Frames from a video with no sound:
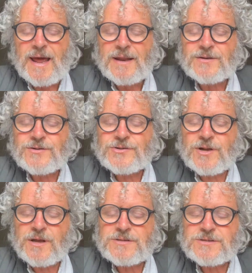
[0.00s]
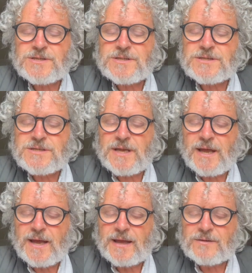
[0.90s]
And just in this
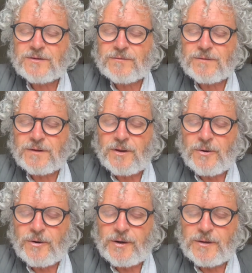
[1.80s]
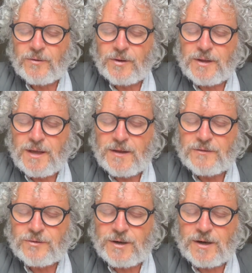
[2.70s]
act of lowering your
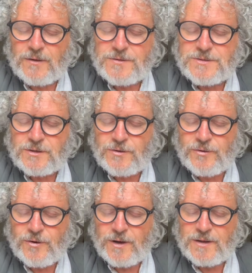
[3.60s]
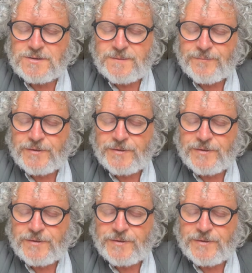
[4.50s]
gaze or closing your eyes,